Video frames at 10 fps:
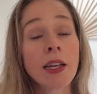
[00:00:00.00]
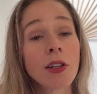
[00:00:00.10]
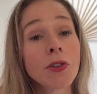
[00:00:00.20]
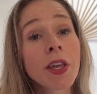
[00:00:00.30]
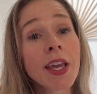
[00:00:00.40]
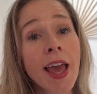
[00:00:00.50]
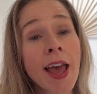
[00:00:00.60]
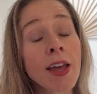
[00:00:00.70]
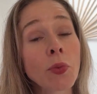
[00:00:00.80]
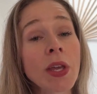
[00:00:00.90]
Looking
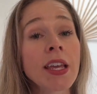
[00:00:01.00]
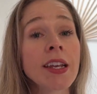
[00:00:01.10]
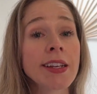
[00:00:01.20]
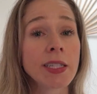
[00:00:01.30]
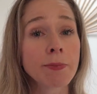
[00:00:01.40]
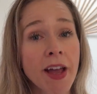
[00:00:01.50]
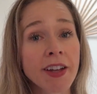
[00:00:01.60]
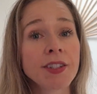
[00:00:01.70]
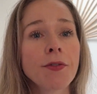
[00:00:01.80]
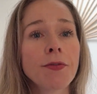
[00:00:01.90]
ahead, we can
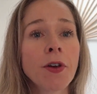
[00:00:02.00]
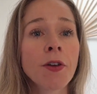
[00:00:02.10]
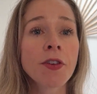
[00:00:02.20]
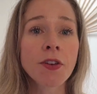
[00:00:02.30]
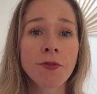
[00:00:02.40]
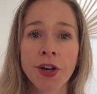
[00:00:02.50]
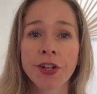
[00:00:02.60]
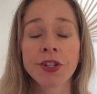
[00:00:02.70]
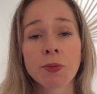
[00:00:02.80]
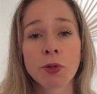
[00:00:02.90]
expect further
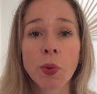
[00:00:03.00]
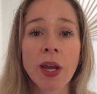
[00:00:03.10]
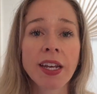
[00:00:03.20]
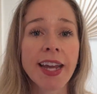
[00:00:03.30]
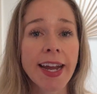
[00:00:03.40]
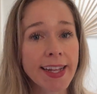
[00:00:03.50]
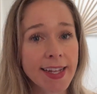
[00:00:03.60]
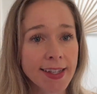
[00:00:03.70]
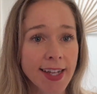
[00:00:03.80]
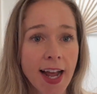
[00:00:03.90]
convergence between data
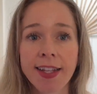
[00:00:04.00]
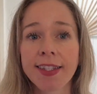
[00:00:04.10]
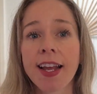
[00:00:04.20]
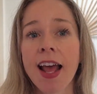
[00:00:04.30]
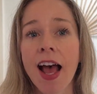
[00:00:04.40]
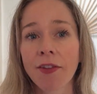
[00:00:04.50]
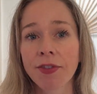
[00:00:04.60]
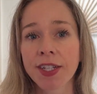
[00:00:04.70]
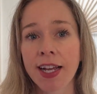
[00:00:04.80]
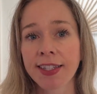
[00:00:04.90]
insights and
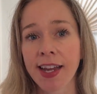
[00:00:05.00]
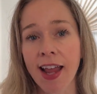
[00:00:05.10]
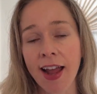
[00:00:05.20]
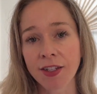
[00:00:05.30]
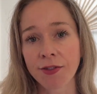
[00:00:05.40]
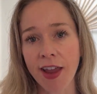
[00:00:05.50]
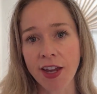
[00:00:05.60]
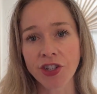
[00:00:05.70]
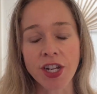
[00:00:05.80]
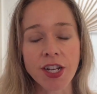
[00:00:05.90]
advertising
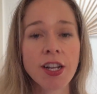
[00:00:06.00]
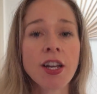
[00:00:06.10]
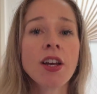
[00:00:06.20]
activation.